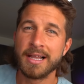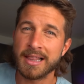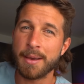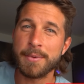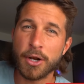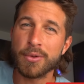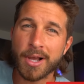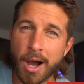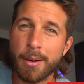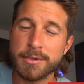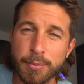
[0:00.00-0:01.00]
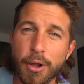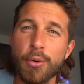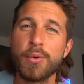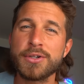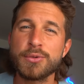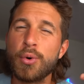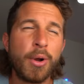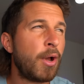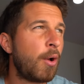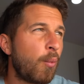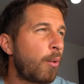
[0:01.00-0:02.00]
Let me know in the comments below what what,
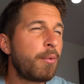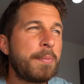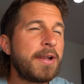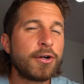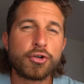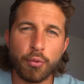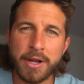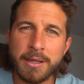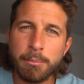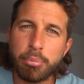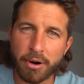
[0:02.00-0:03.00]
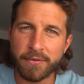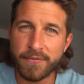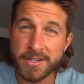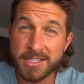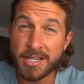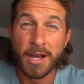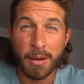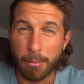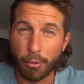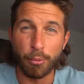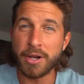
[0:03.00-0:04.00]
what would be your dream breakfast
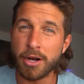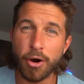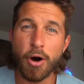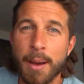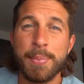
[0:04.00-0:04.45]
burrito.